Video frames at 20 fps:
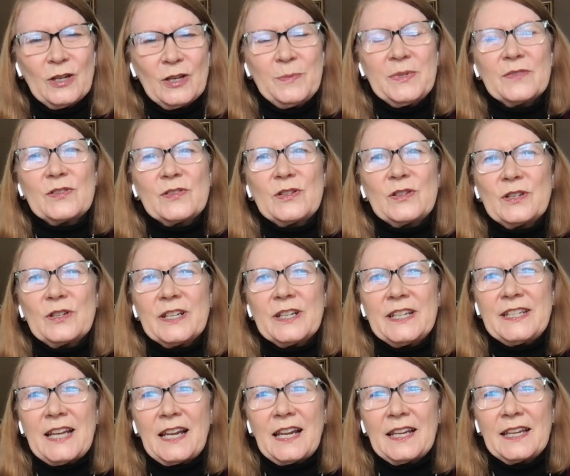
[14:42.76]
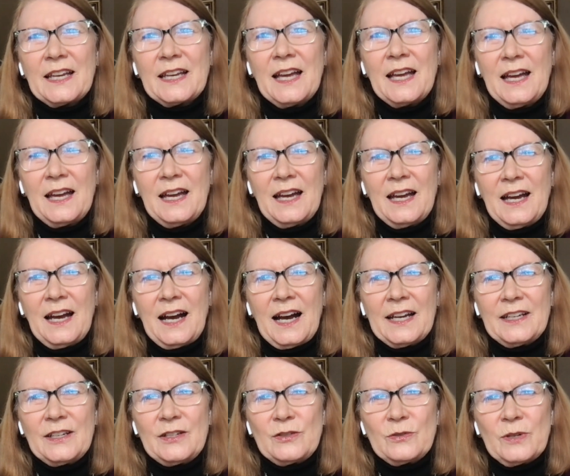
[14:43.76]
In terms of storytelling,
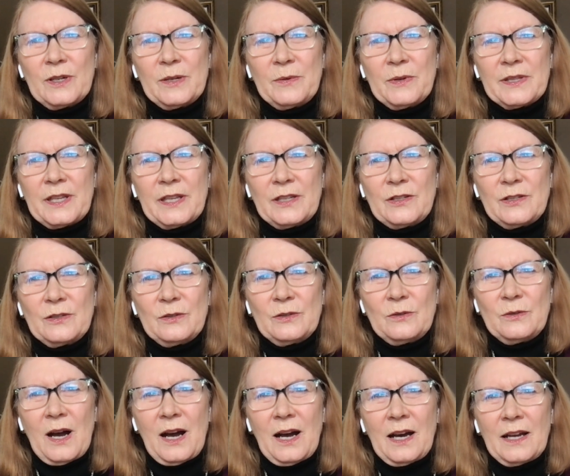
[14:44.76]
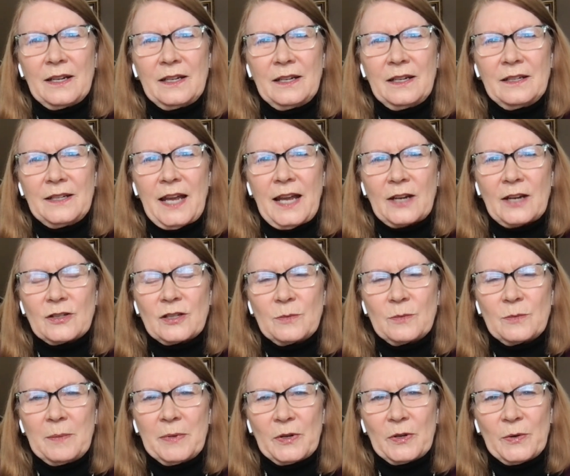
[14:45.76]
I enjoy what they do on
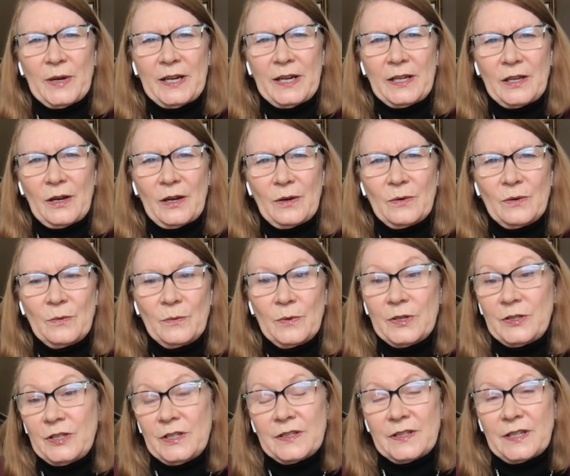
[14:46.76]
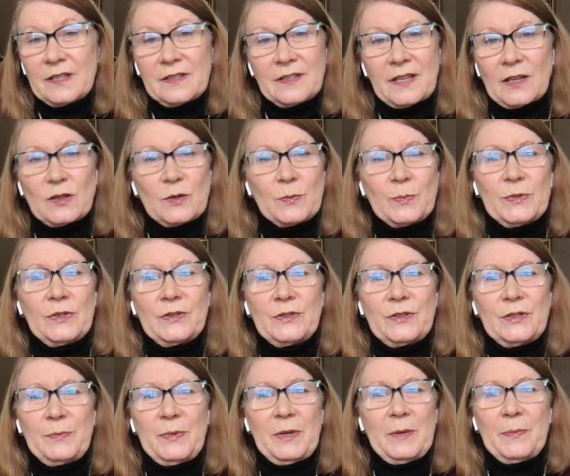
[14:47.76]
National Public Radio, which is
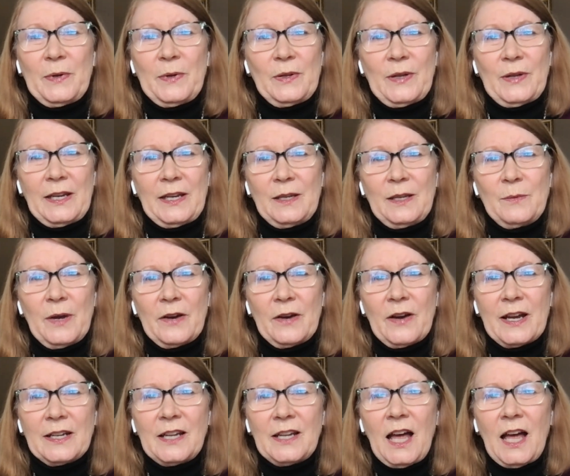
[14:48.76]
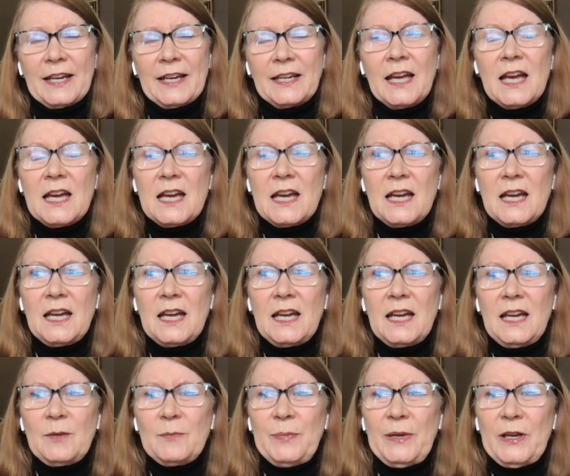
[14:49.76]
accessible to people anywhere online,
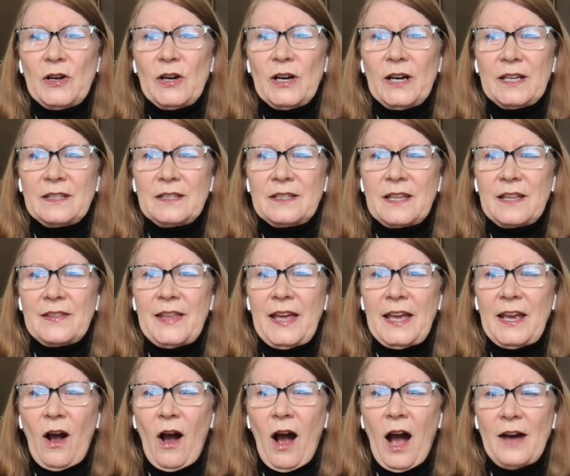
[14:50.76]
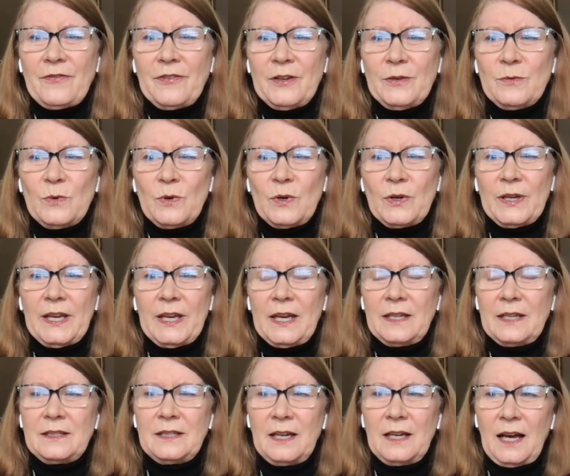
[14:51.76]
because they often will
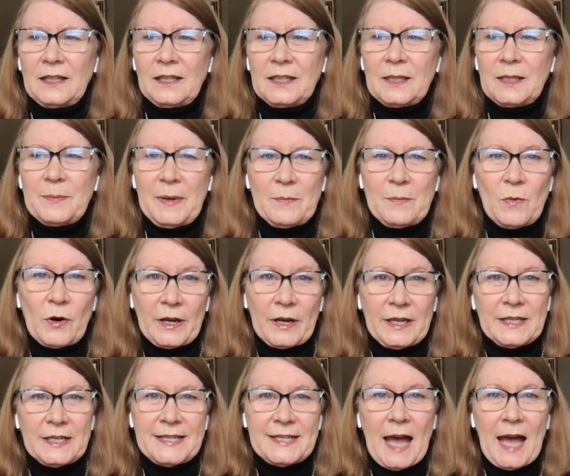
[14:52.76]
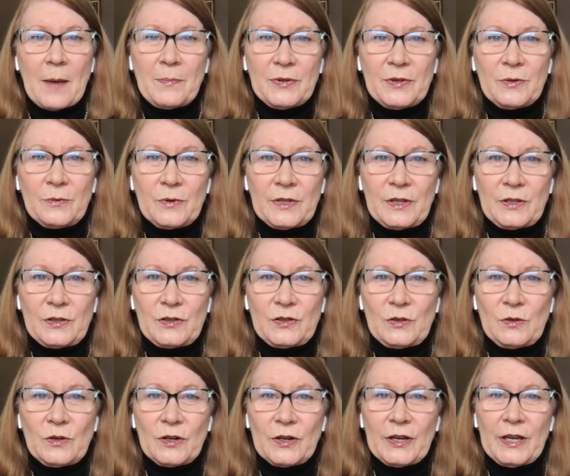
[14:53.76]
get a little bit more in depth with a
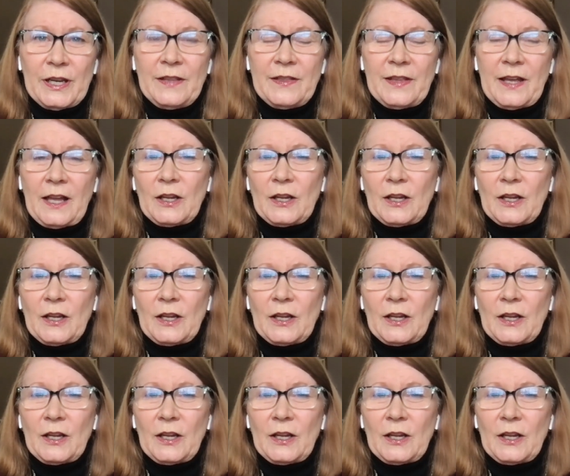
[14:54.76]
story.